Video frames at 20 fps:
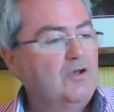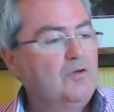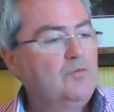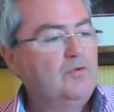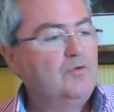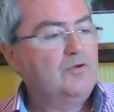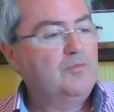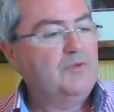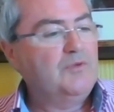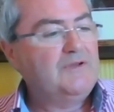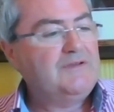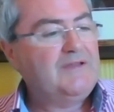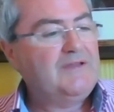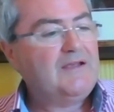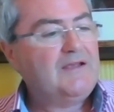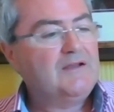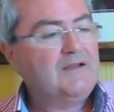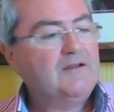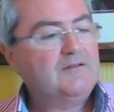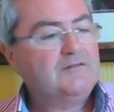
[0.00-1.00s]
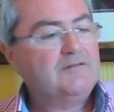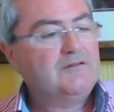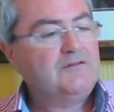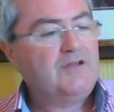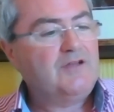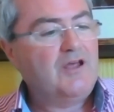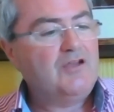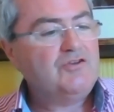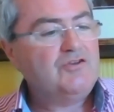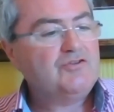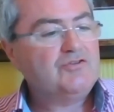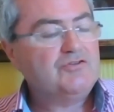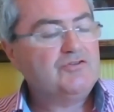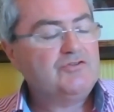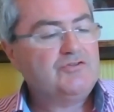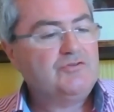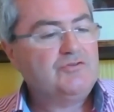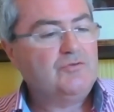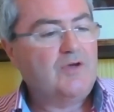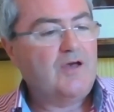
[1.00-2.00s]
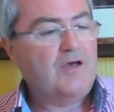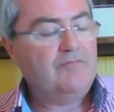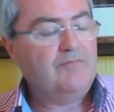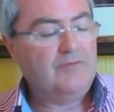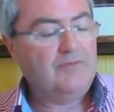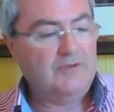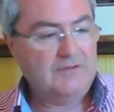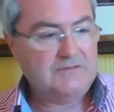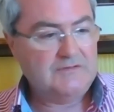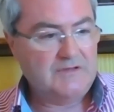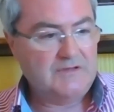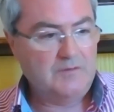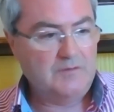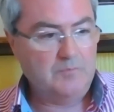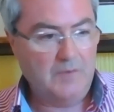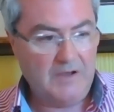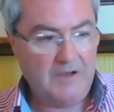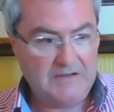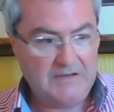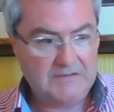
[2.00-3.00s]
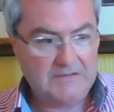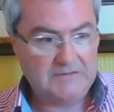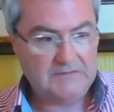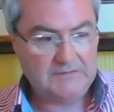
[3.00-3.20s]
with a meticulous attention to evidence in mind,